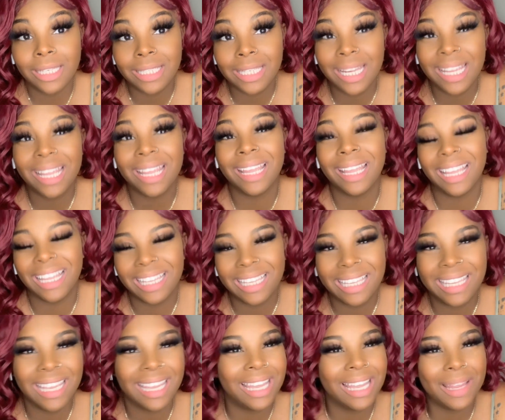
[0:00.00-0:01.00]
did
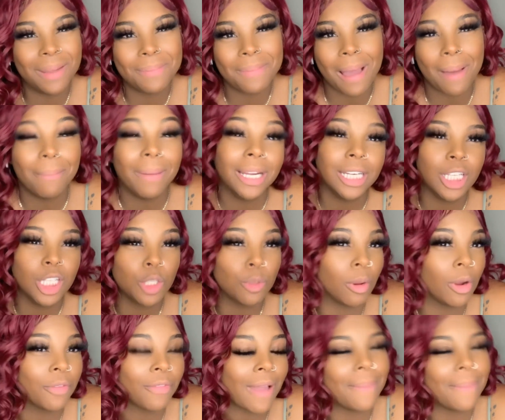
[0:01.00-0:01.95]
get my money's worth.